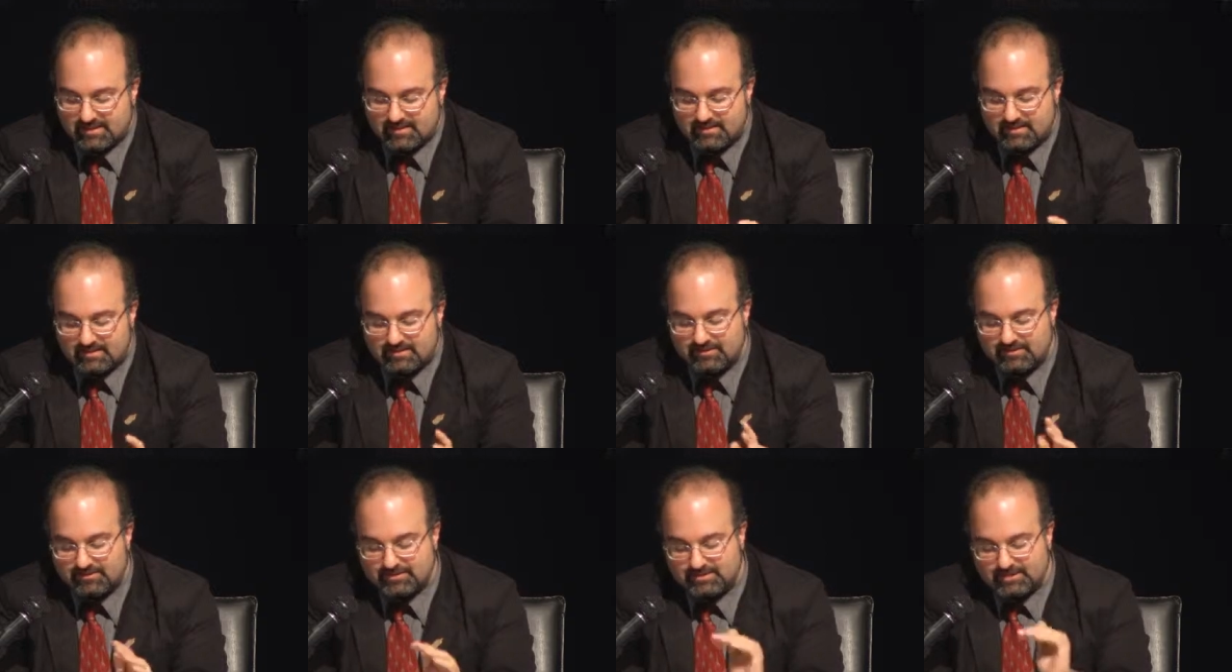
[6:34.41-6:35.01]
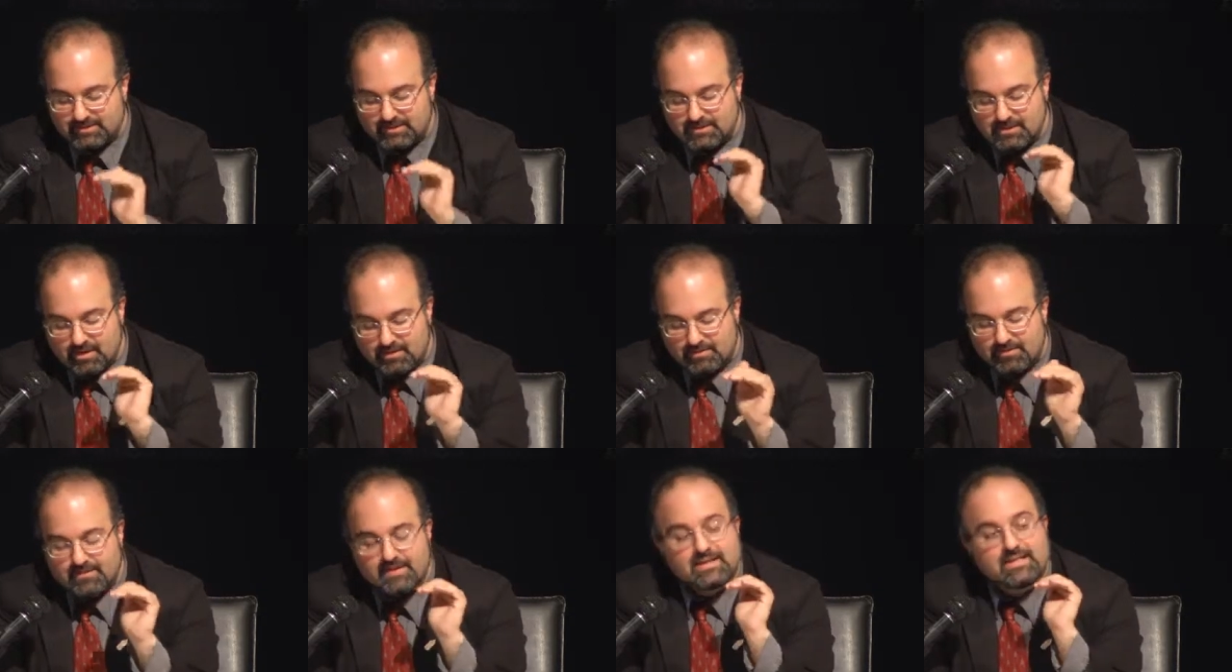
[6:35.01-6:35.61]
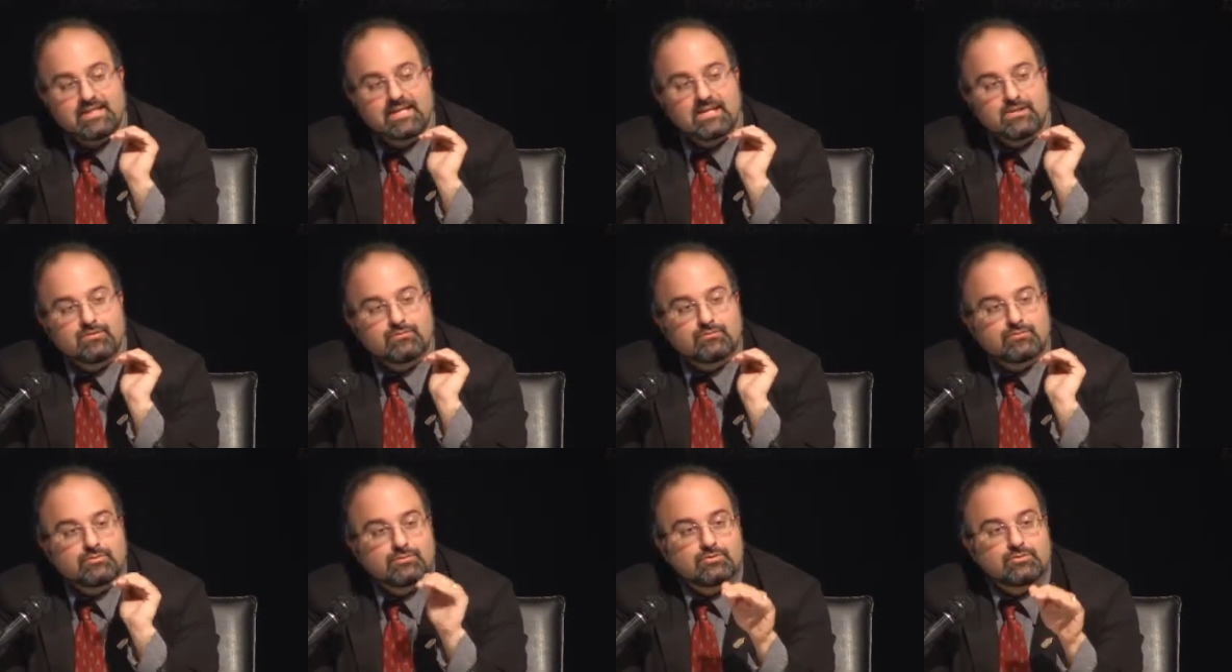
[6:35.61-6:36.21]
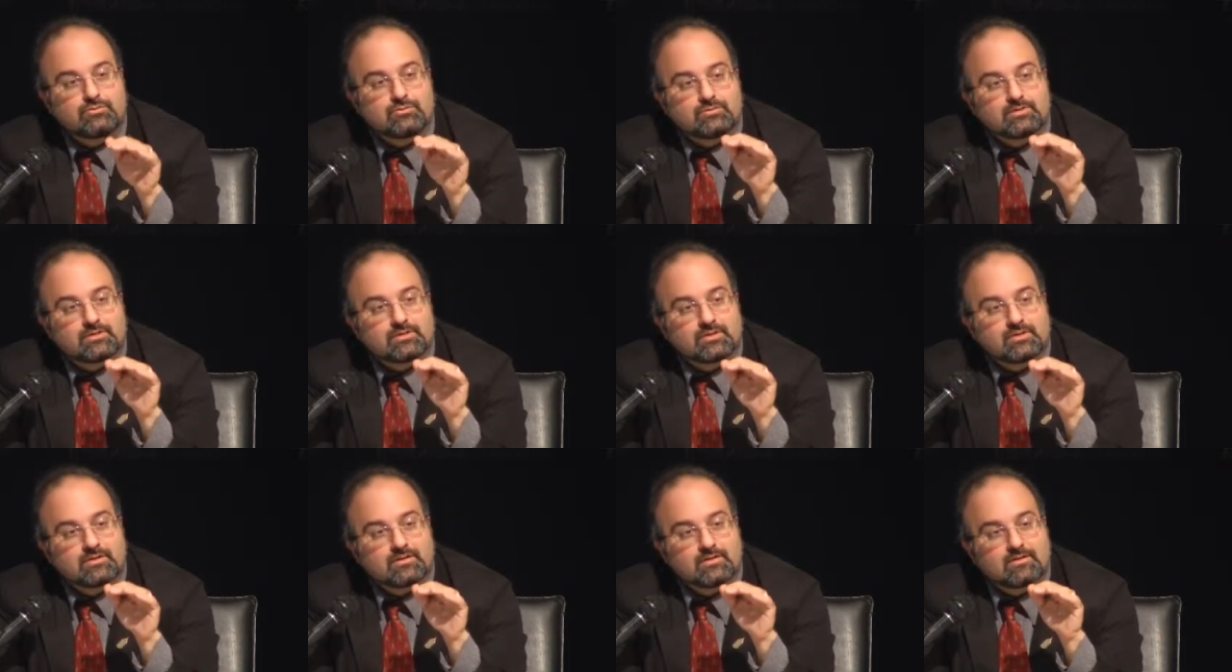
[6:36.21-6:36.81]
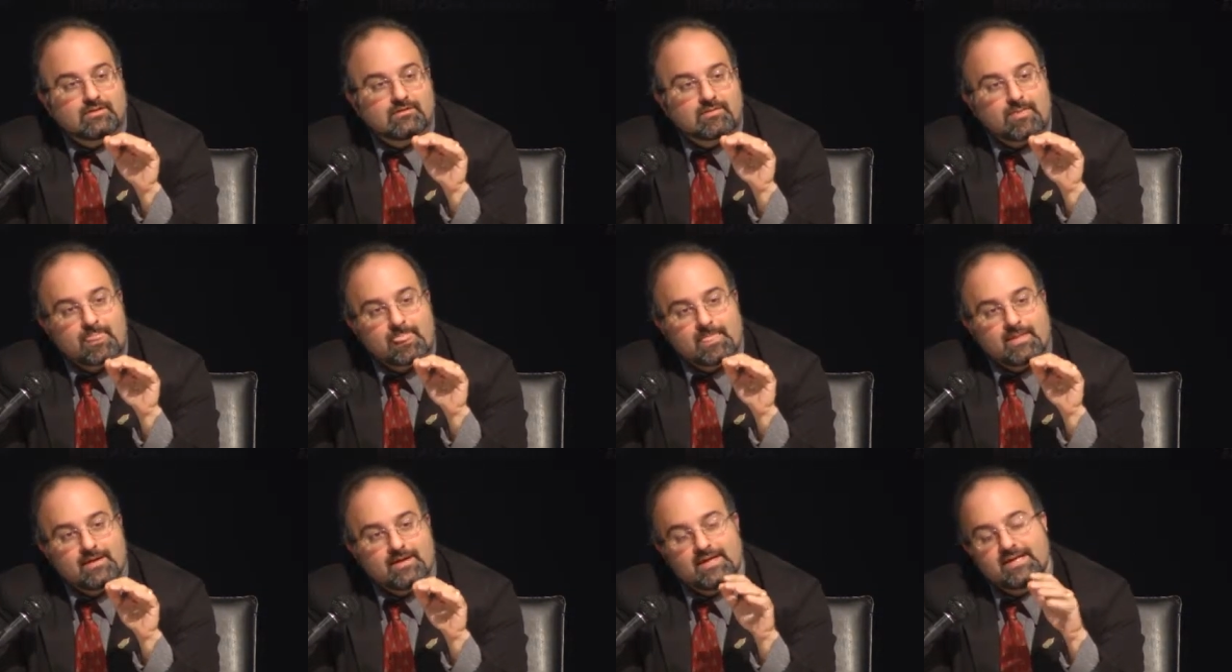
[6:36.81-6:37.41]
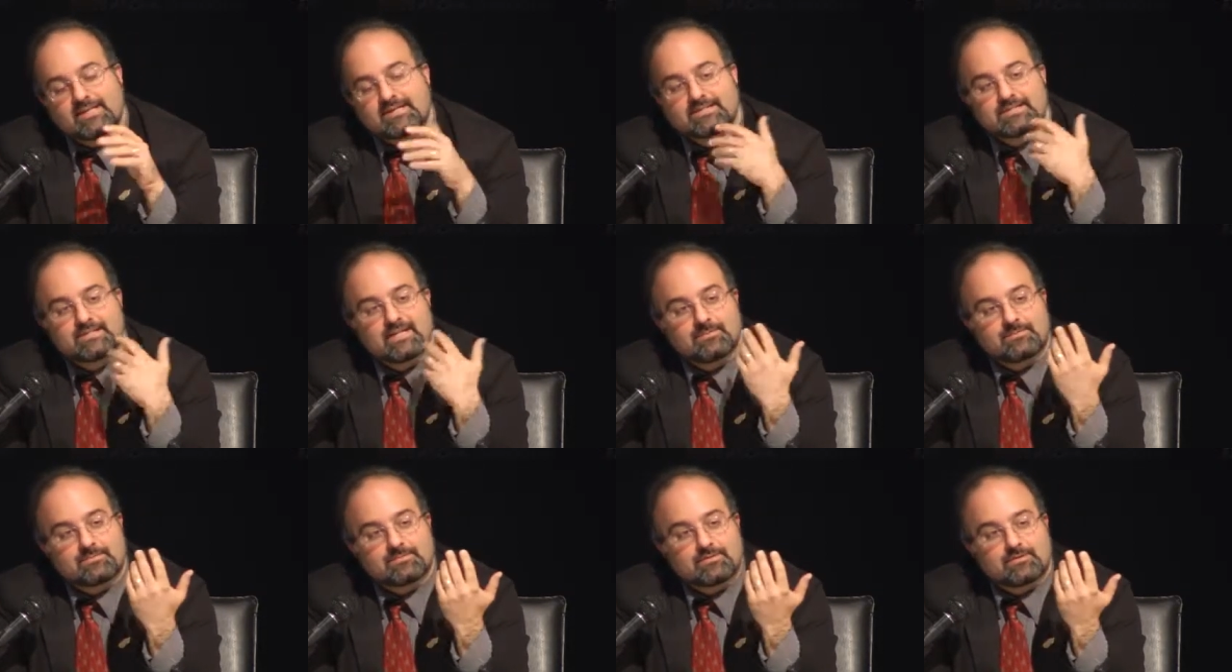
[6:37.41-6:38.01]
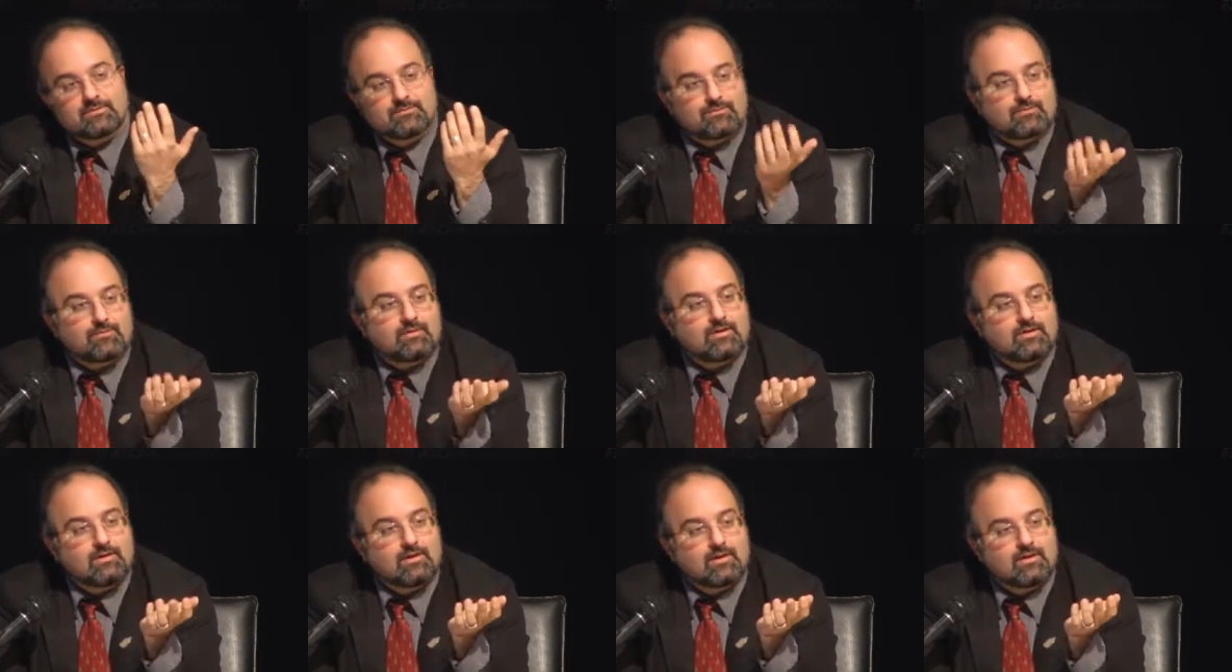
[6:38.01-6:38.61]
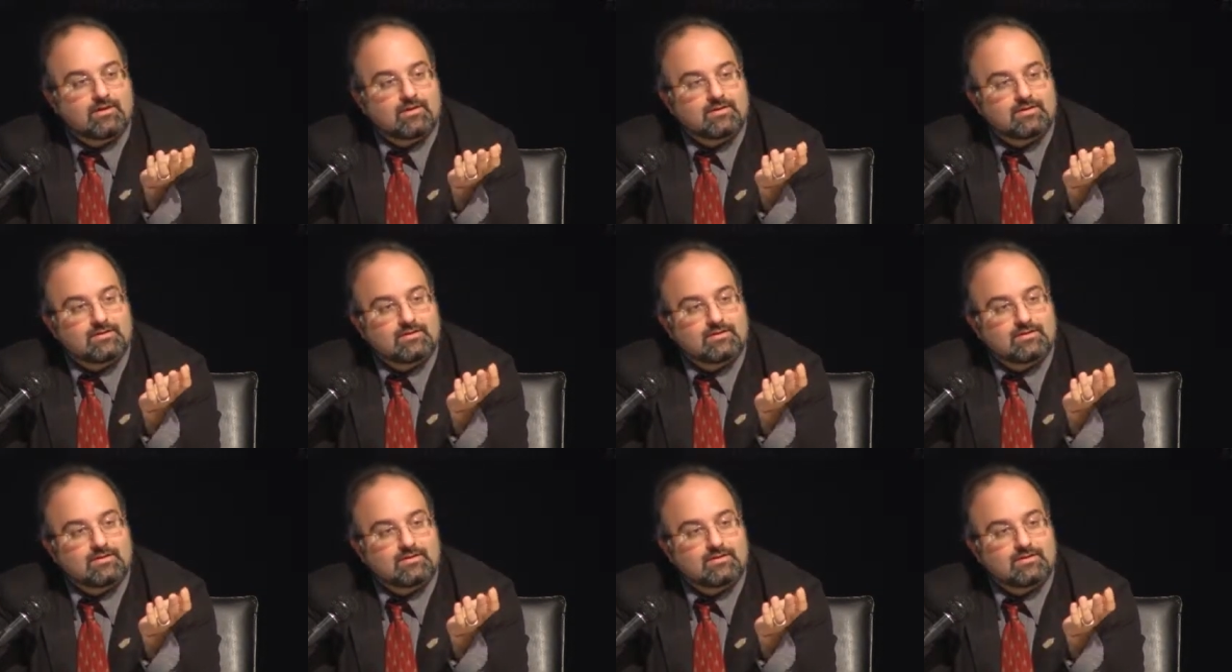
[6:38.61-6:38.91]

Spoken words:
that there is nothing in wujud except for Allah.